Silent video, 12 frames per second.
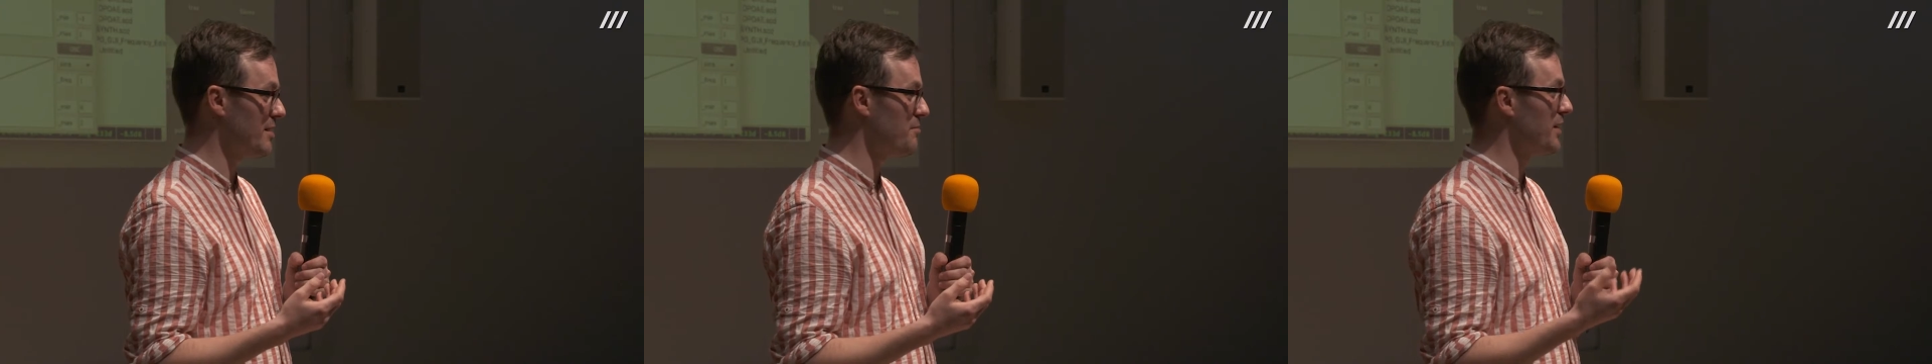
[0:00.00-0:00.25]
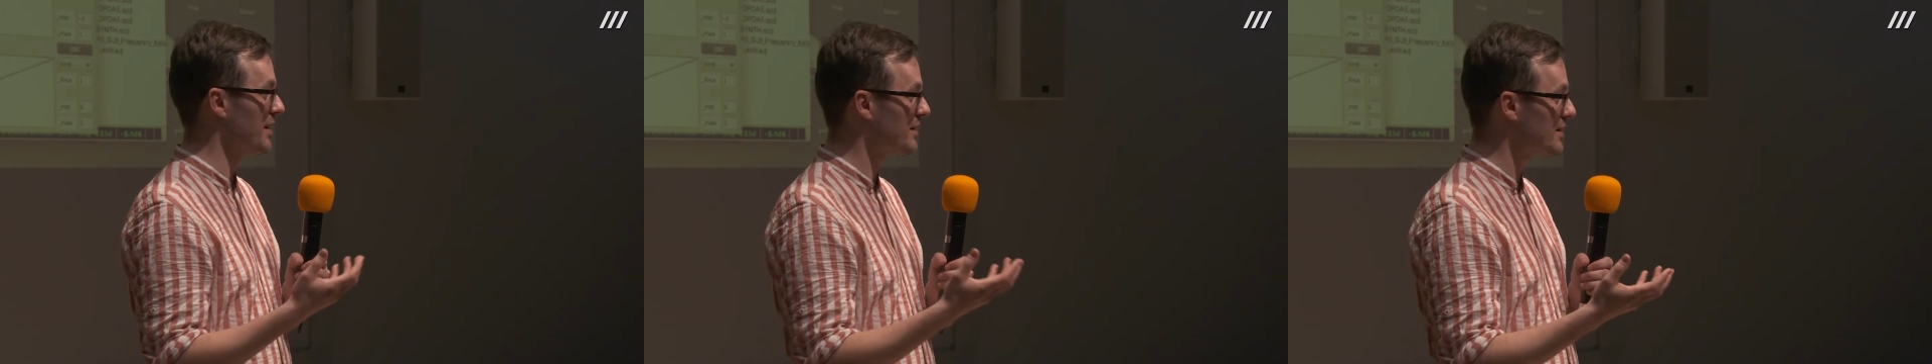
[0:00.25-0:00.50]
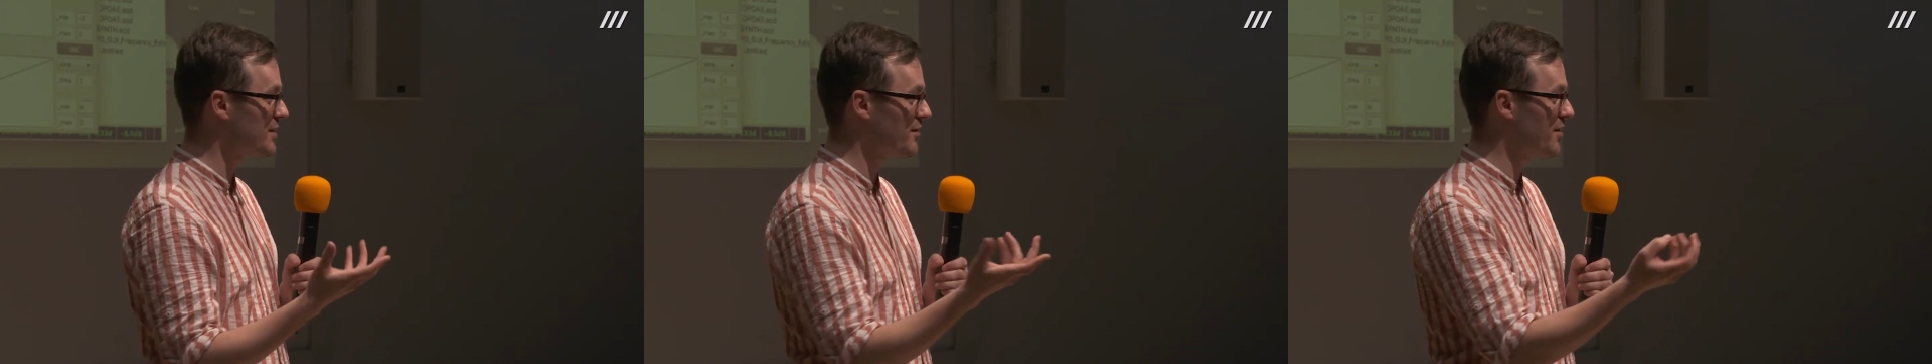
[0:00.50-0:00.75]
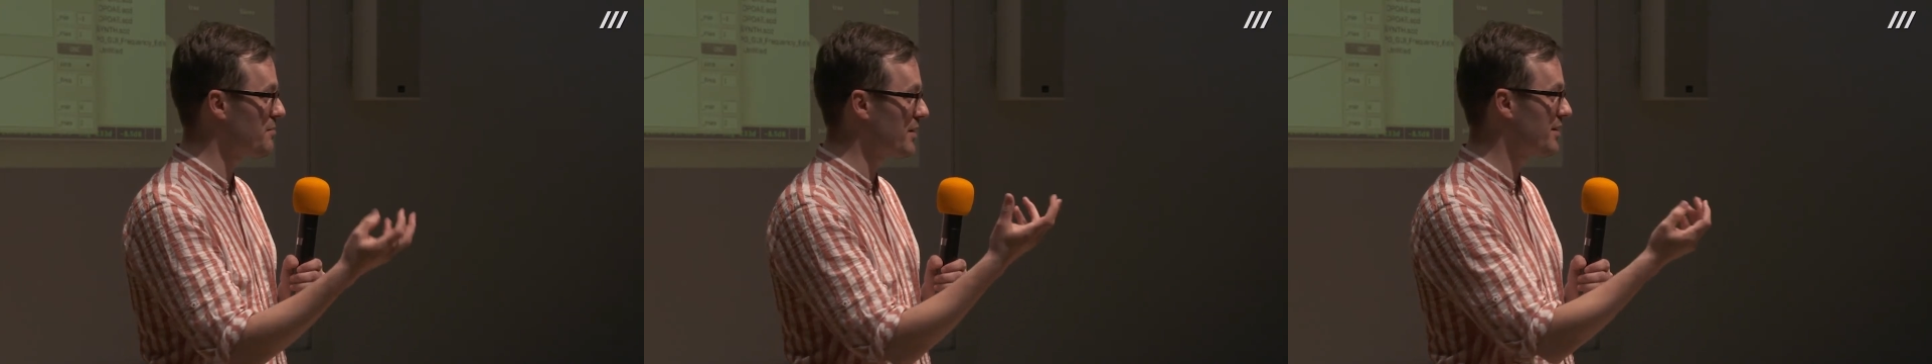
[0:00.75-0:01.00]
abilities
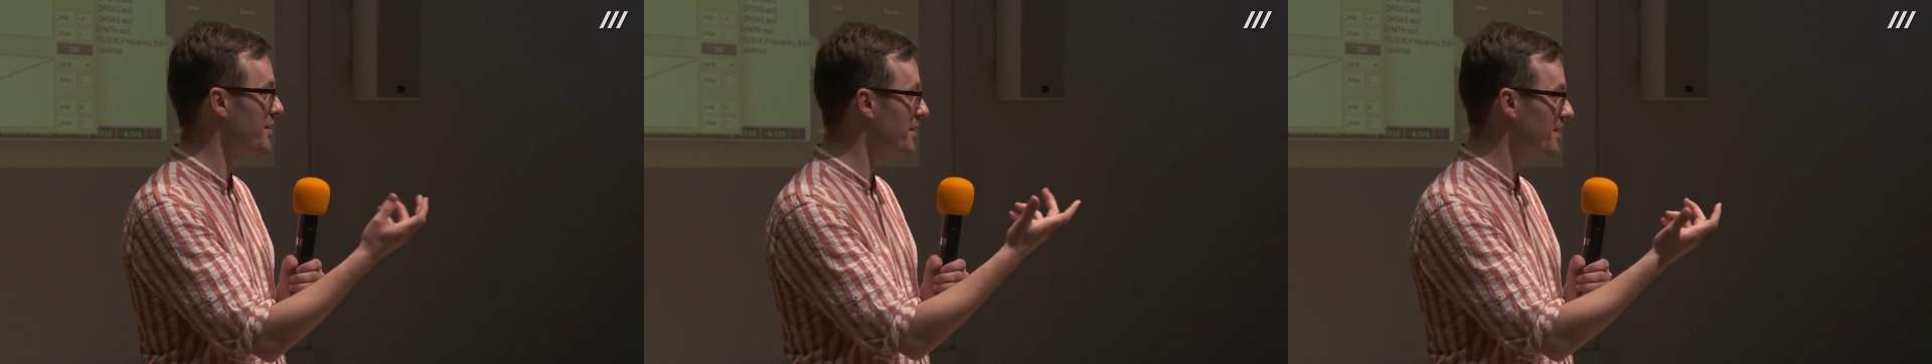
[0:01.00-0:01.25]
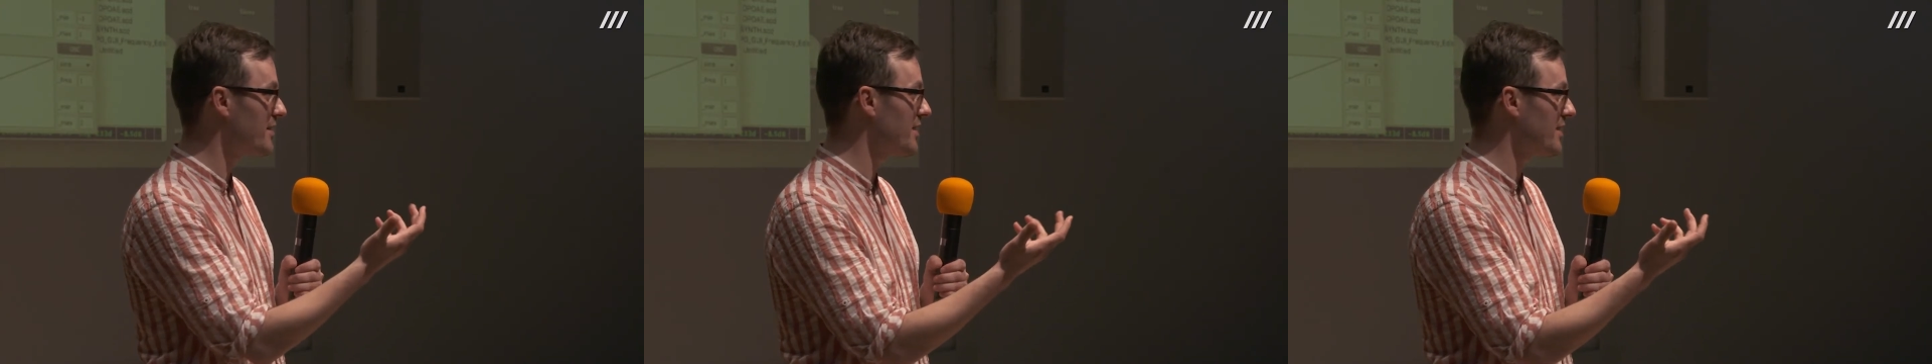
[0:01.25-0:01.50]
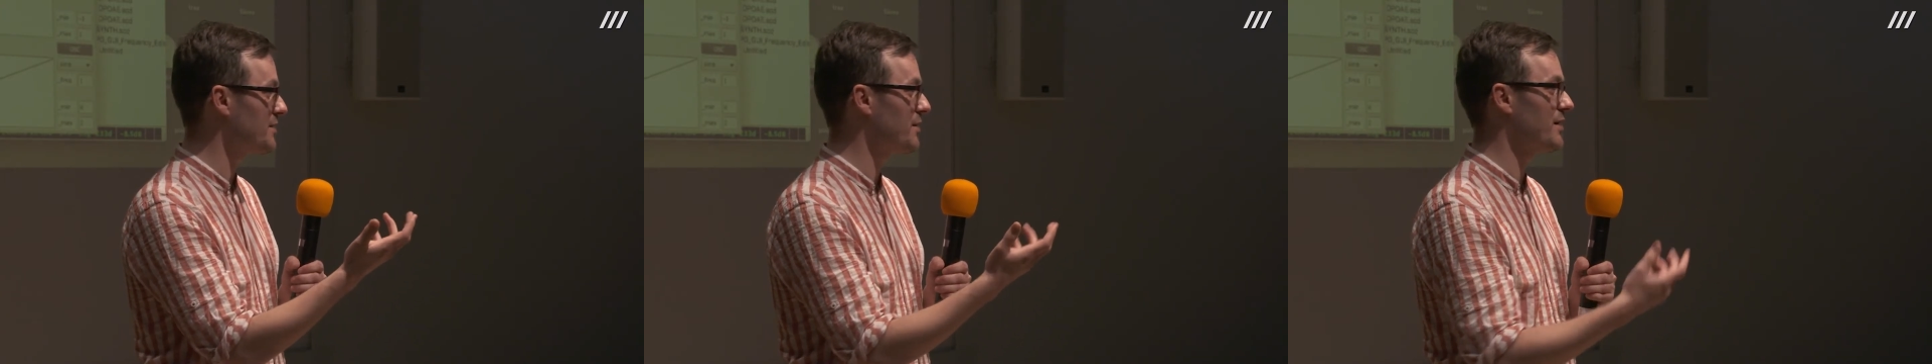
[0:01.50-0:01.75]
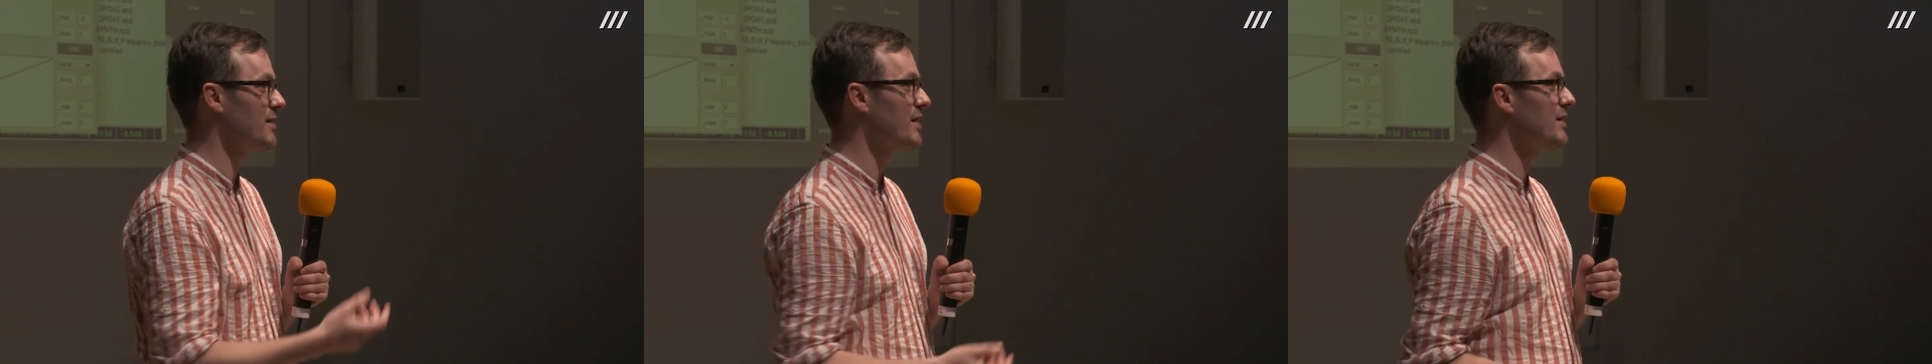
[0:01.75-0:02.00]
of the material as
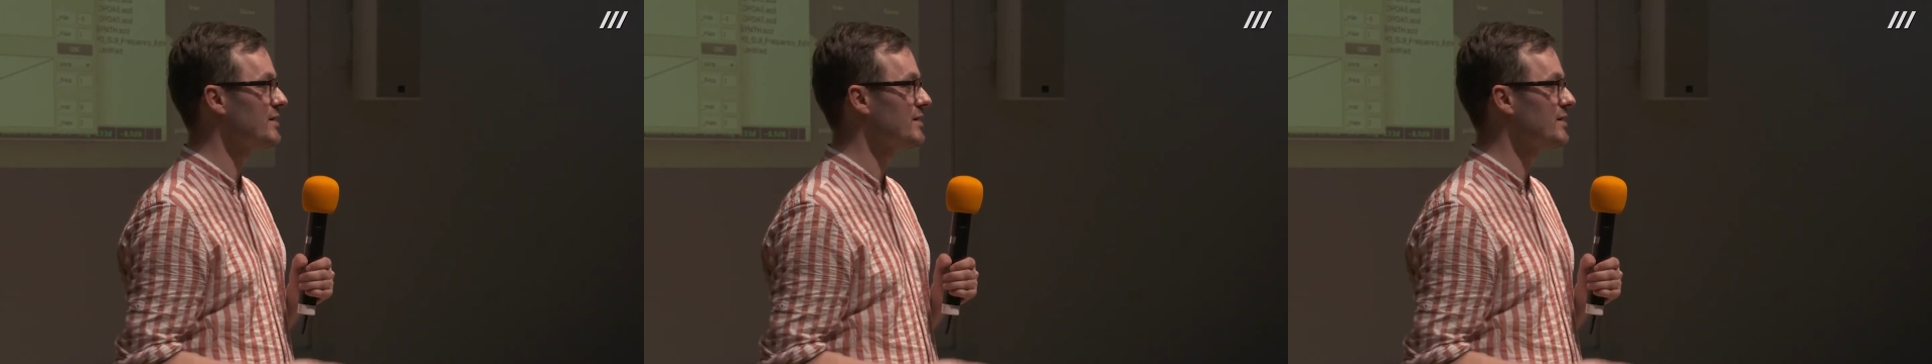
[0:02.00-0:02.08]
well.